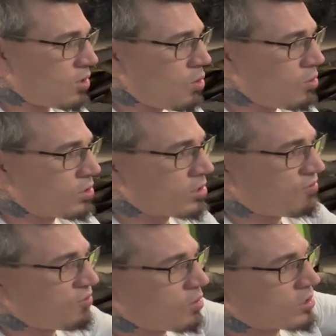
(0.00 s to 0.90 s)
corner
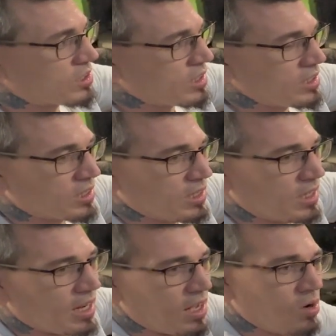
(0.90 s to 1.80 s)
force is going
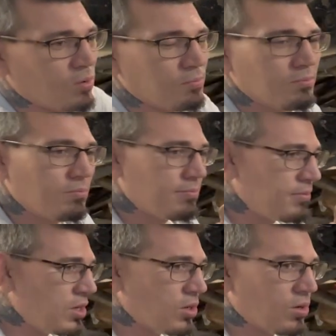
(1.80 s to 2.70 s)
to help,
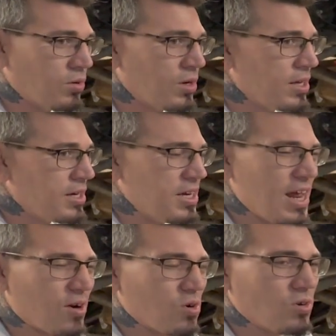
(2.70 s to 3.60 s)

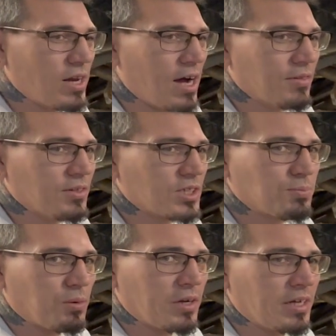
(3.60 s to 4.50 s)
narrow down the
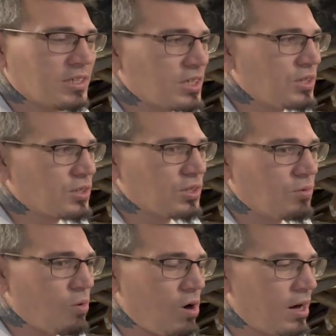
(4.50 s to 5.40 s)
springs that you're going
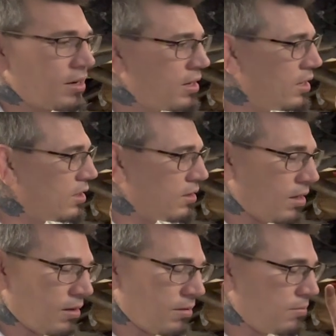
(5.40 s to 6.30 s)
to want
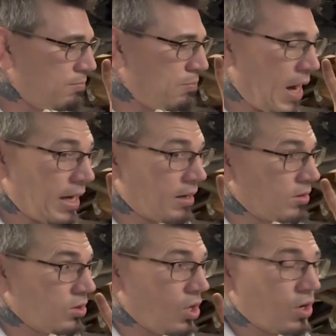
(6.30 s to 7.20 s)
by
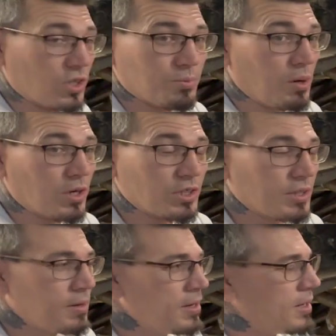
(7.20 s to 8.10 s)
a large
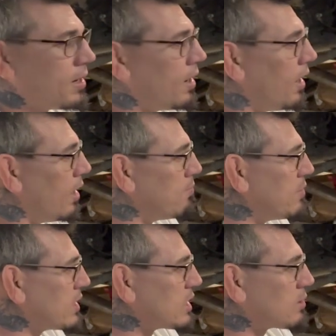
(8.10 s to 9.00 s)
margin.
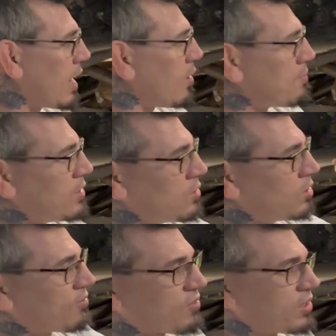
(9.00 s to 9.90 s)
This is how I've been
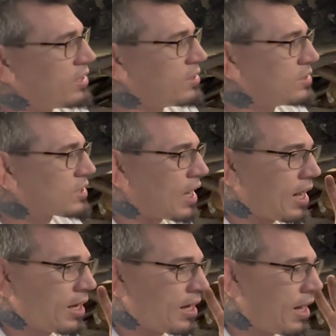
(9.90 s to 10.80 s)
doing it for years.
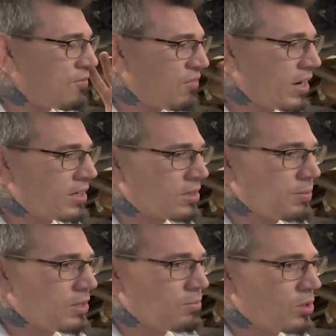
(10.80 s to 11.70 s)
I find it to
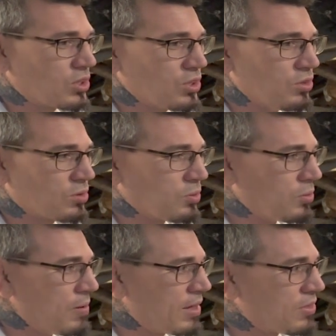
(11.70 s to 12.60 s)
be the most
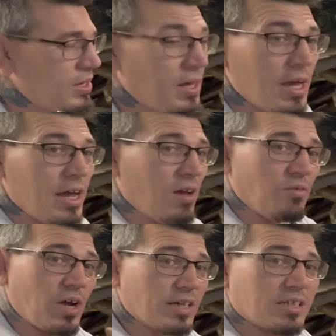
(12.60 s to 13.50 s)
useful method. If
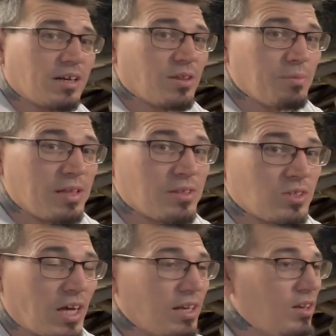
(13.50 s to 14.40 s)
you guys got other
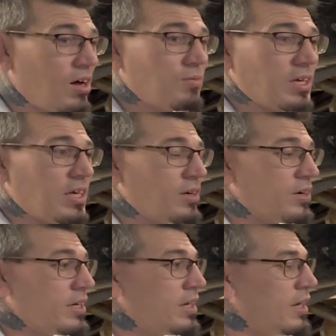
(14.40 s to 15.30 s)
methods, I'd love to
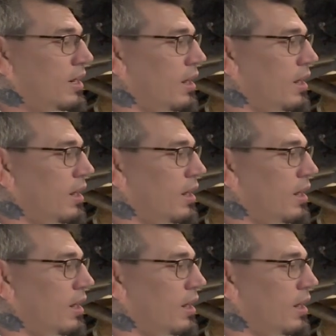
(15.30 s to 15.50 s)
hear it.